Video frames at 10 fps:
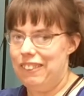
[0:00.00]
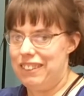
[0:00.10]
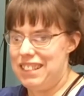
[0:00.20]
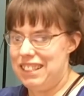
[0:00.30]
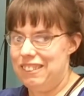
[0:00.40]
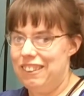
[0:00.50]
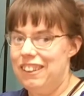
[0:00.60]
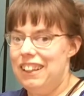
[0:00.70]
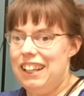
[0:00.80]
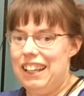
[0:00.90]

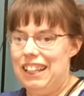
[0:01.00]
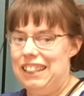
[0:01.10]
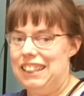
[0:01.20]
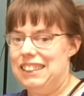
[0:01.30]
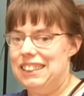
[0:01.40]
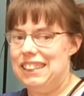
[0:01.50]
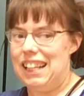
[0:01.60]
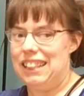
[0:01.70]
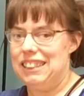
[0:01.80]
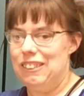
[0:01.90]
coordinator, and this is
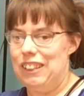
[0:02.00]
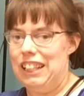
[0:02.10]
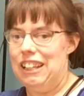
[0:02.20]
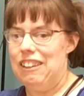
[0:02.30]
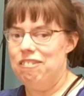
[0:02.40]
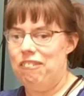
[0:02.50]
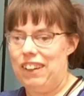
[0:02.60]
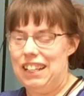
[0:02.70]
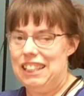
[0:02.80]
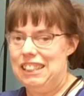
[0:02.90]
actually a
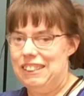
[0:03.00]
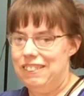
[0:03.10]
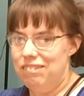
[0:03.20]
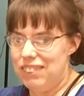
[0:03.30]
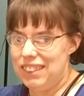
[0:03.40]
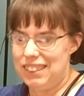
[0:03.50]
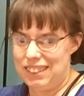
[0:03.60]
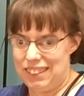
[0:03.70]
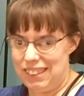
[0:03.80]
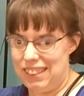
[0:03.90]
brand new
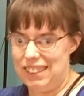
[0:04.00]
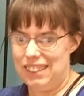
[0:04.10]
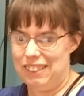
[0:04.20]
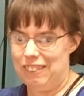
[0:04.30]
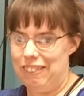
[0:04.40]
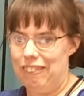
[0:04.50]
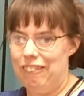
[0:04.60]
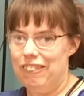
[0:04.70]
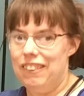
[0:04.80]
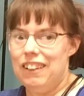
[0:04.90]
position.
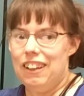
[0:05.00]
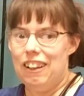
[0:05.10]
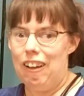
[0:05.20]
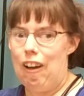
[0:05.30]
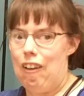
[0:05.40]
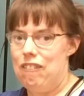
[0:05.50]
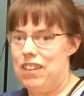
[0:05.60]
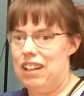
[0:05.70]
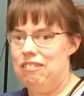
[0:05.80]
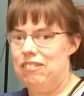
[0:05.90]
So
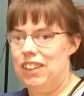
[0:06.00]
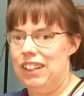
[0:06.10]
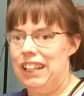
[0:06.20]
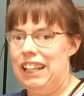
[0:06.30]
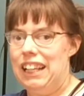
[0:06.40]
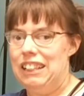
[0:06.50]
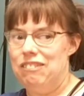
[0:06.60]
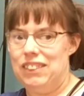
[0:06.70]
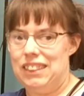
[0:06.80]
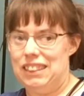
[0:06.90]
I'm really in a
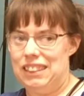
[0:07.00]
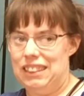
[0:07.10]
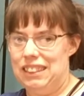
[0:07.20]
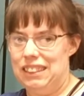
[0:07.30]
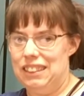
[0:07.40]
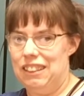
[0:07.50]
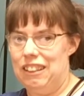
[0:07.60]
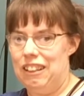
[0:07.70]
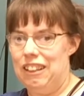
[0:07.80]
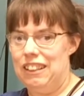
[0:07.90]
position,
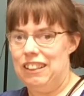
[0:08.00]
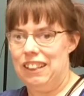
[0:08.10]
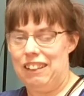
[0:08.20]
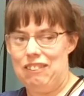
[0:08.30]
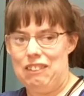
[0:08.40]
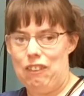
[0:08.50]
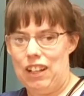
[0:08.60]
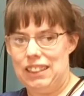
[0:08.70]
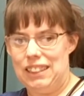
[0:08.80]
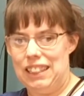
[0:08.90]
like my
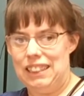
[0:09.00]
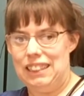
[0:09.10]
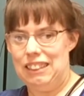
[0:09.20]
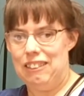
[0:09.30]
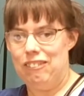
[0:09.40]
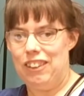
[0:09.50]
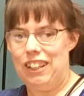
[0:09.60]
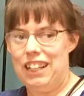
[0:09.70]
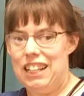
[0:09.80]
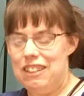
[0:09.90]
boss says, you know,
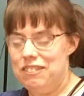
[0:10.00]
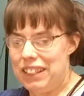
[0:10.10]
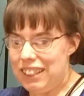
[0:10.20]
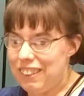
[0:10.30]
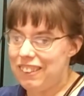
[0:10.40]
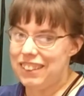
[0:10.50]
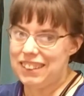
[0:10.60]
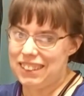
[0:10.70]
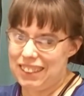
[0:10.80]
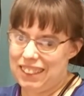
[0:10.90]
we're
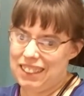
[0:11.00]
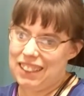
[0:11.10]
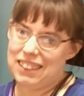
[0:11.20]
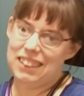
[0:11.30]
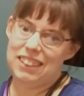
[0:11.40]
innovators in this